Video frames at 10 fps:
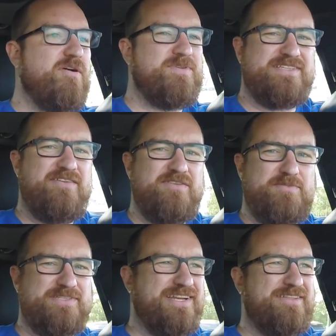Up to
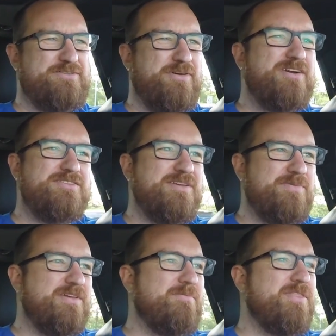70% of the torque or
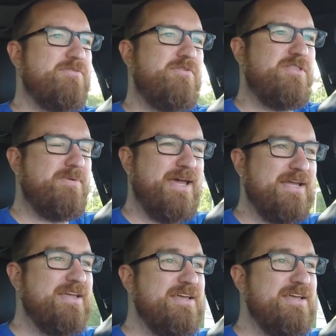something can be thrown to the back.